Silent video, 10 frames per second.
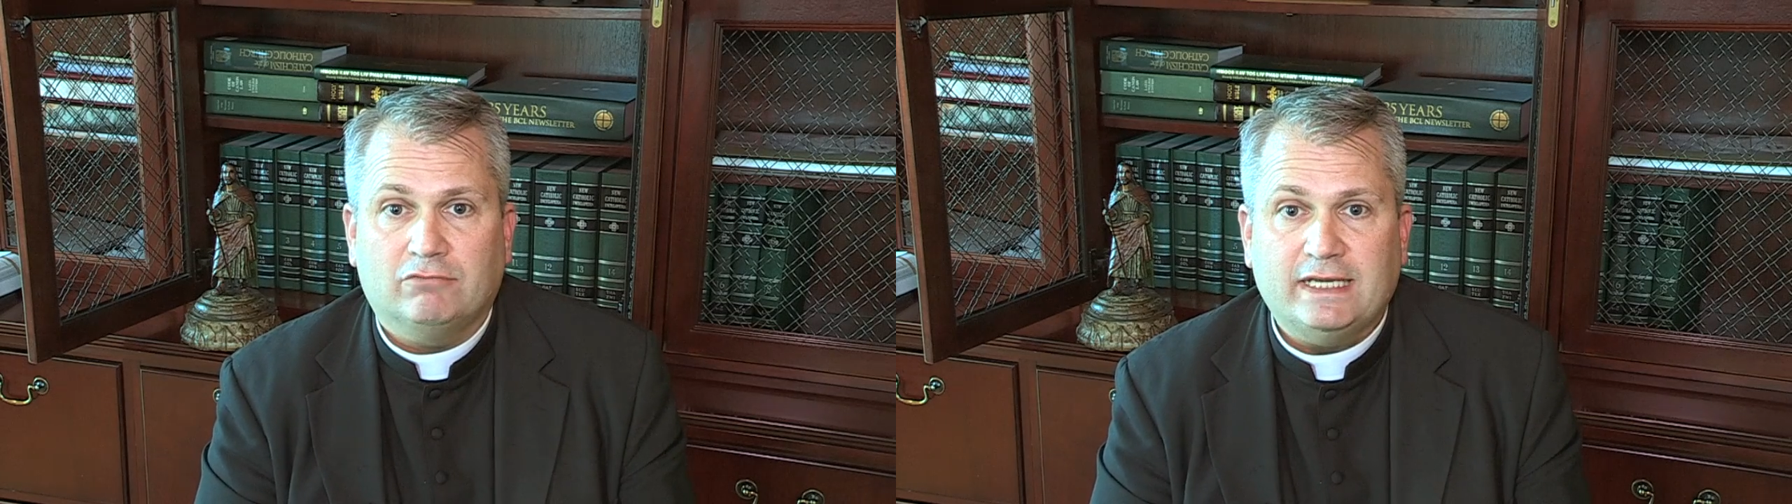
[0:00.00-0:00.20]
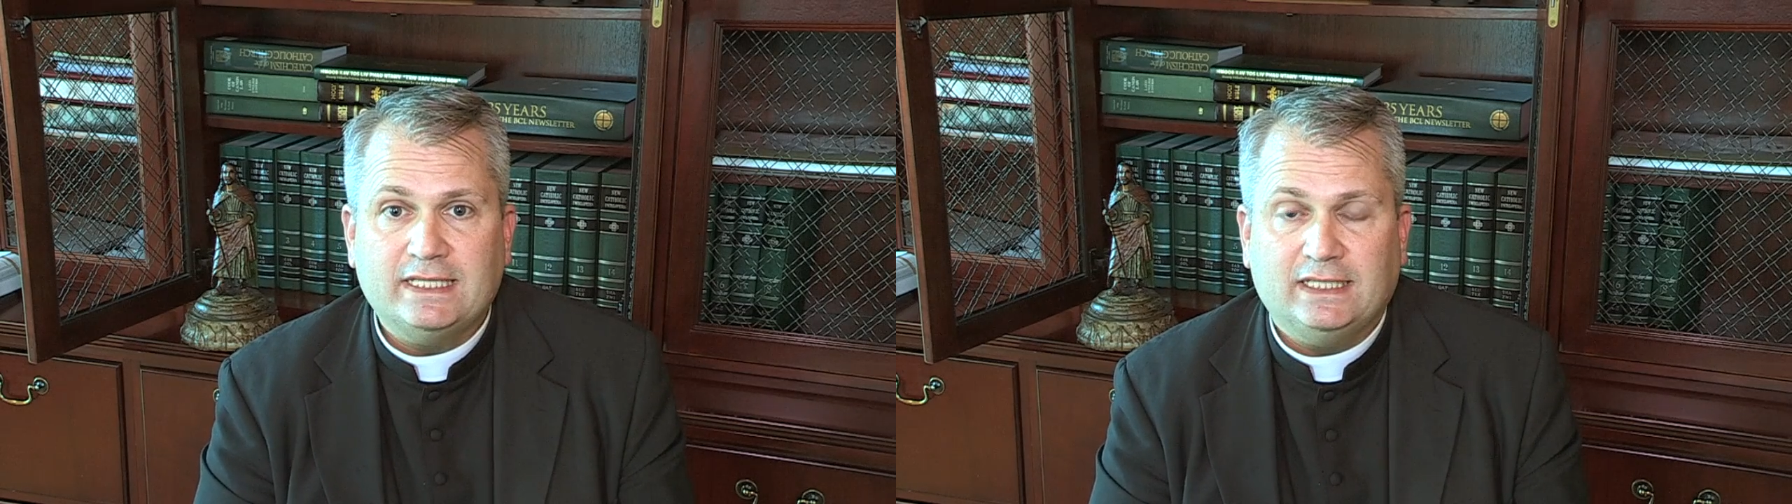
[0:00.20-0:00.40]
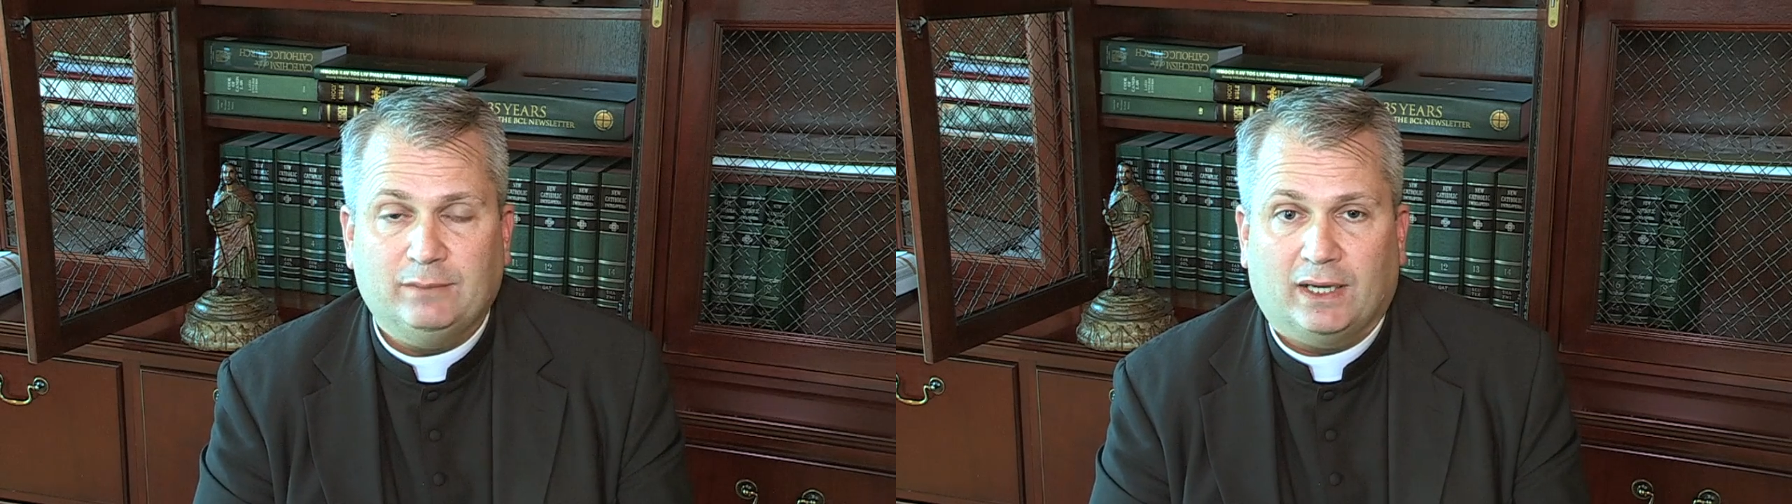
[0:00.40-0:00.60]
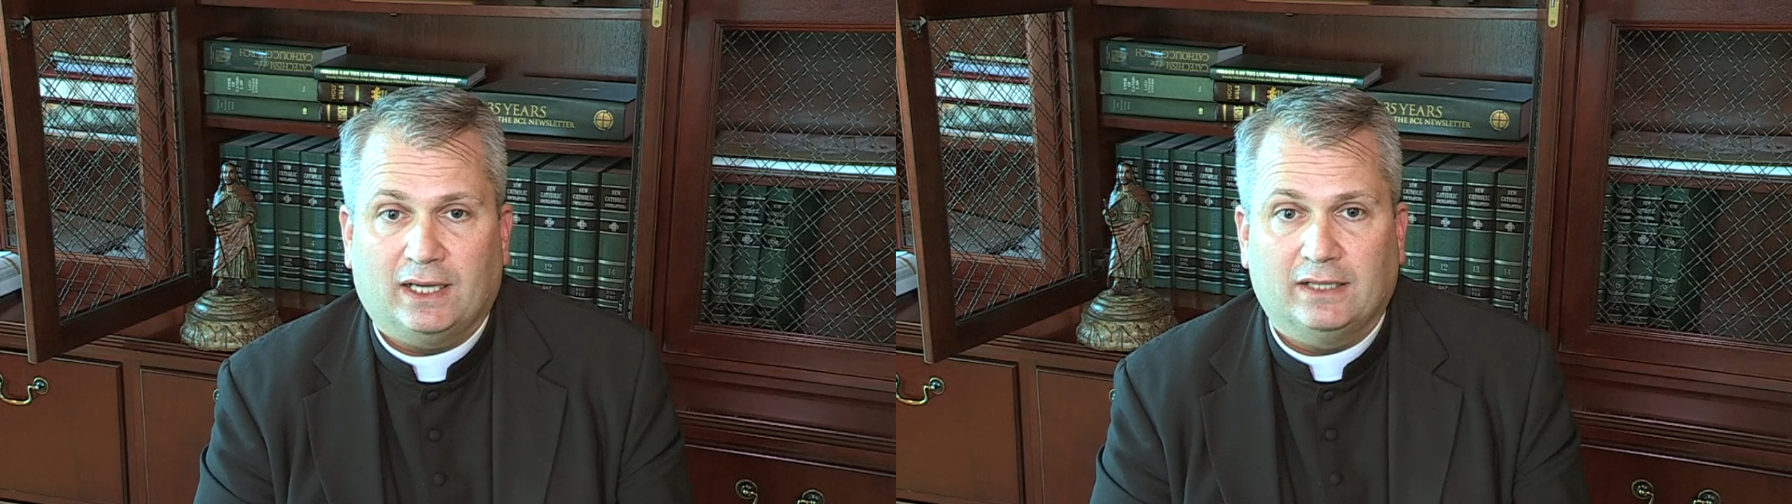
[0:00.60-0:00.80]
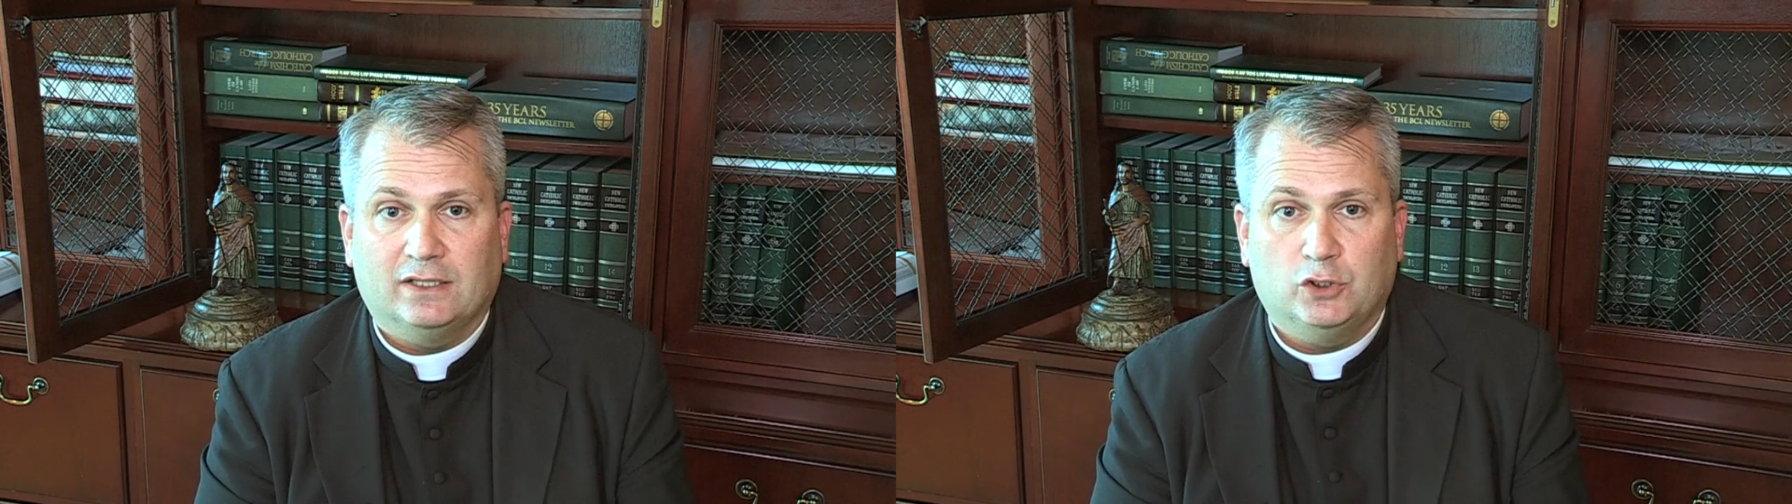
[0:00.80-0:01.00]
reasoning
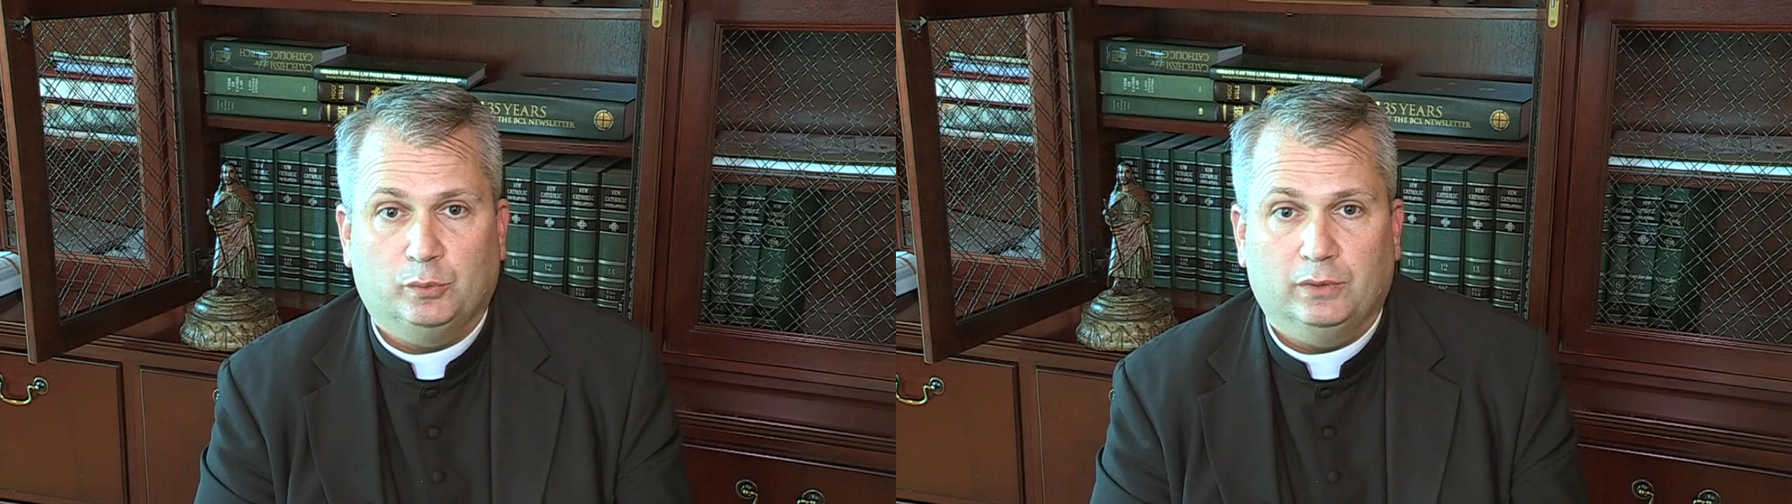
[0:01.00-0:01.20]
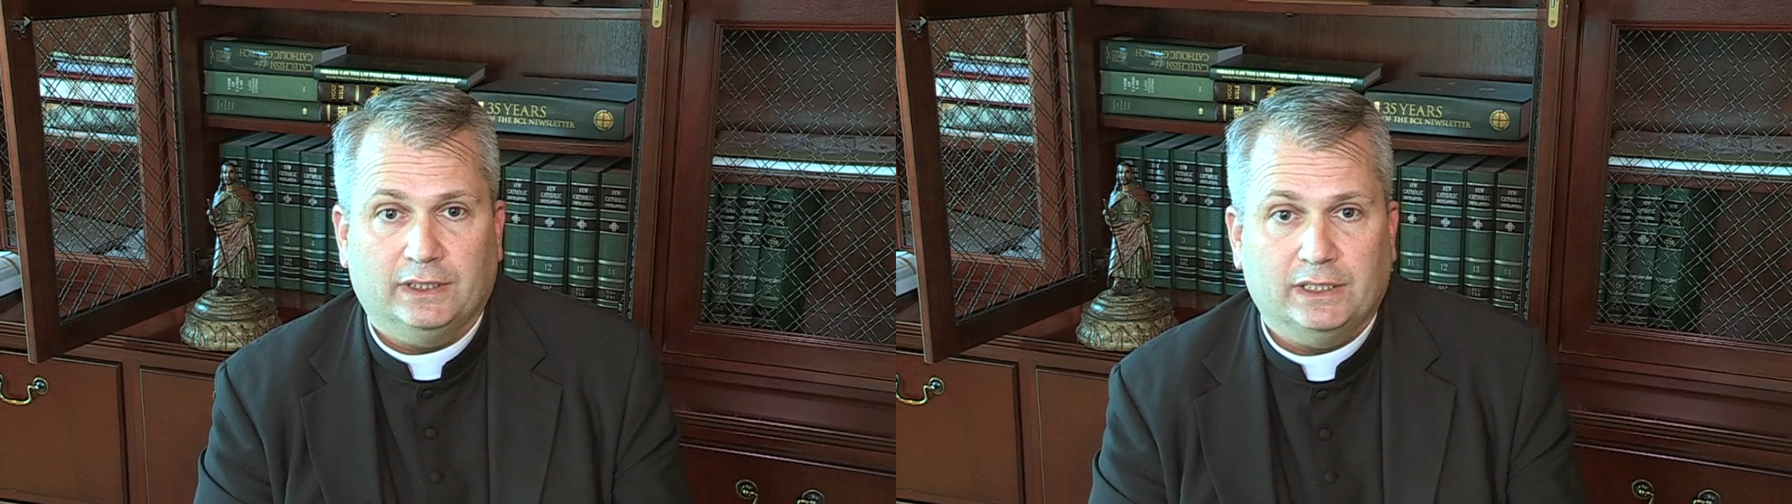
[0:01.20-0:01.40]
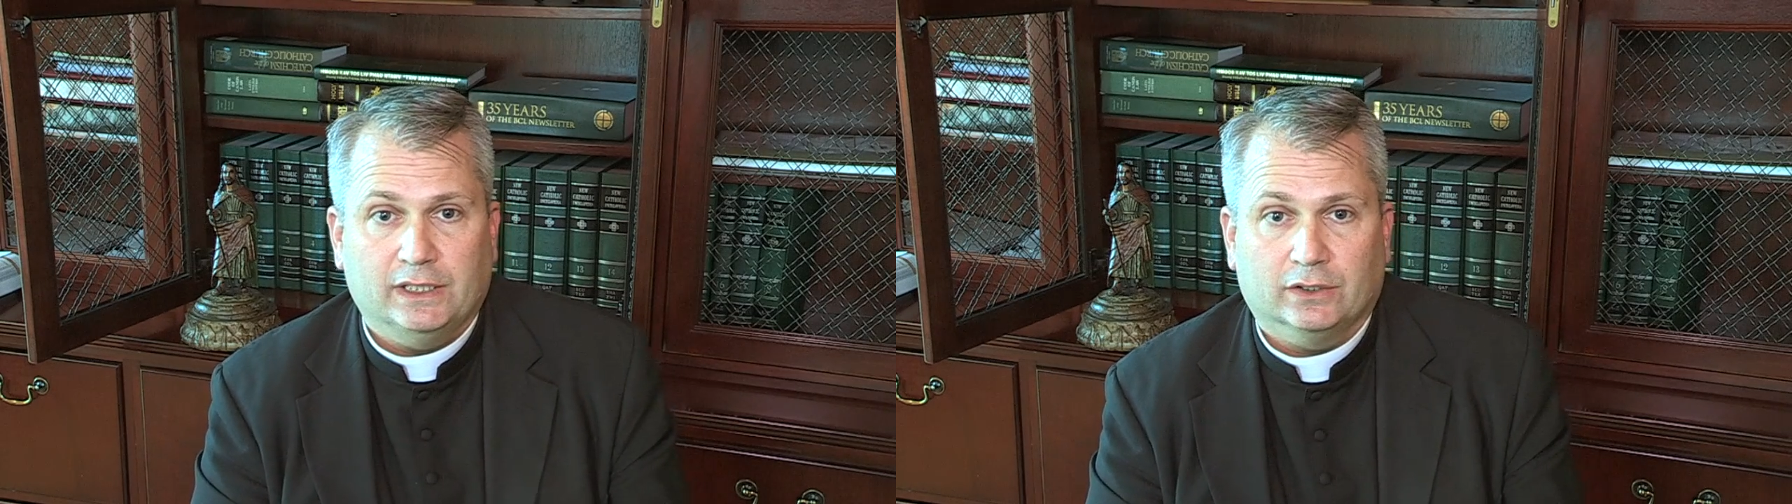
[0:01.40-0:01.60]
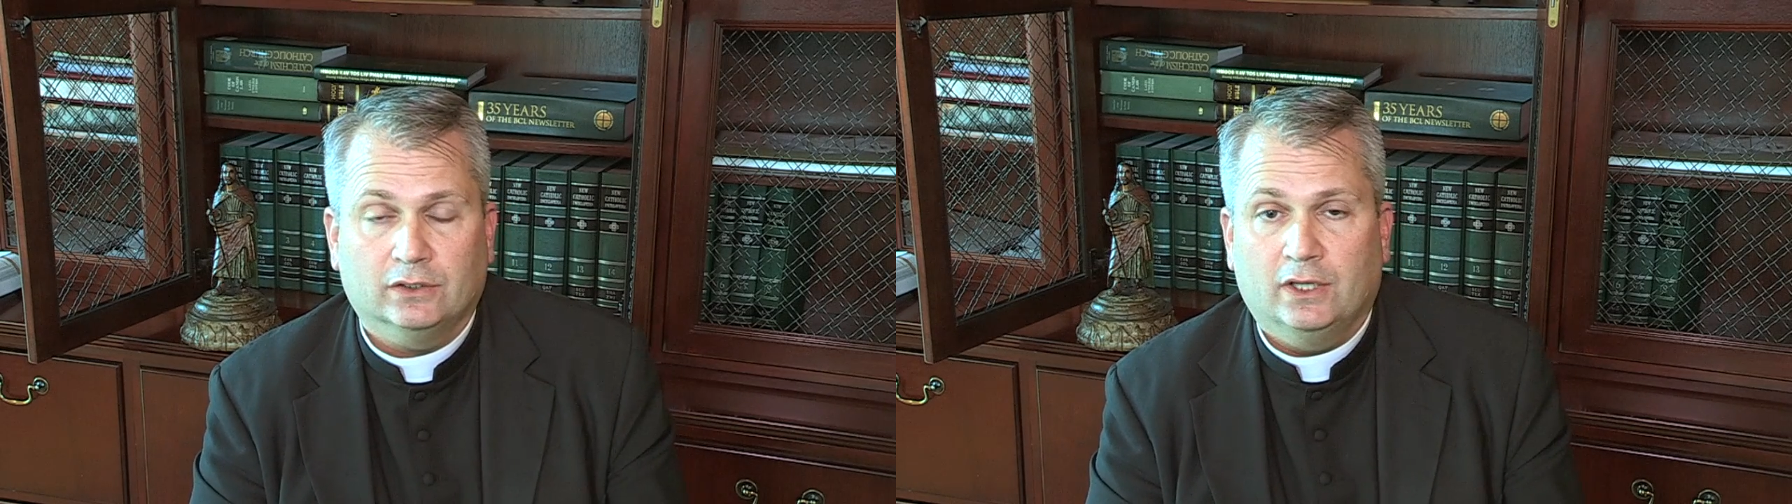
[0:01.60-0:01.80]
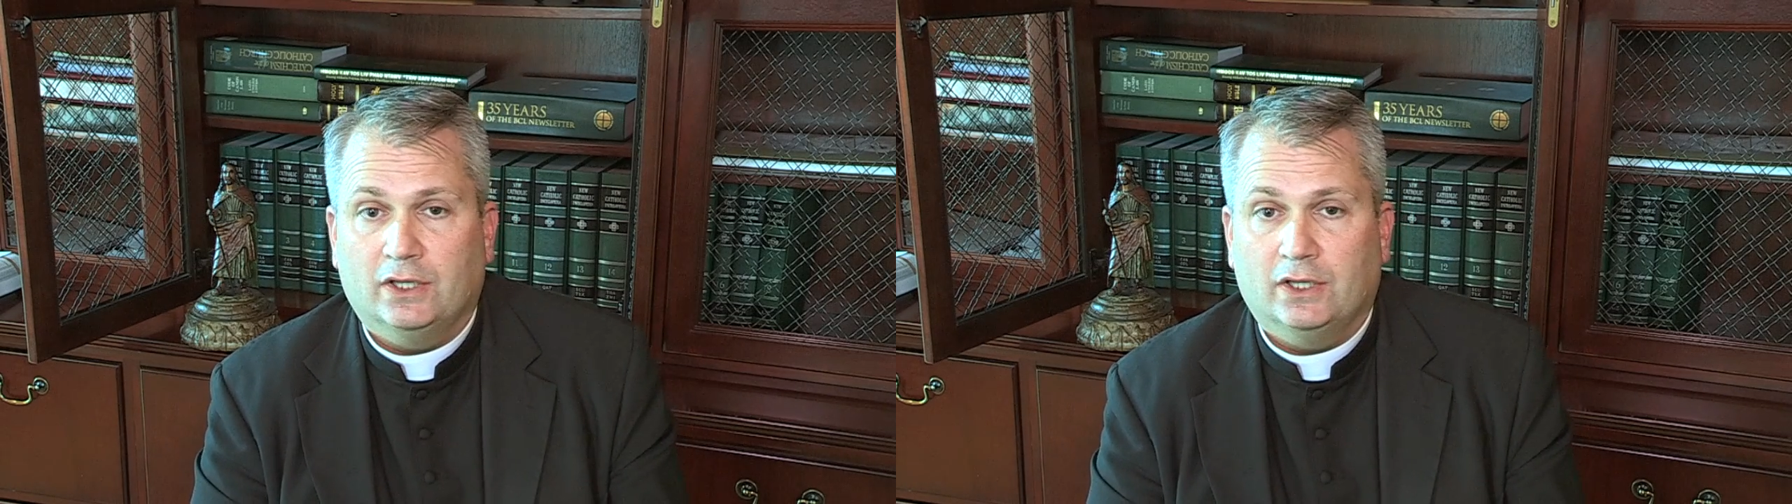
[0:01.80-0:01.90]
behind the Jubilee year,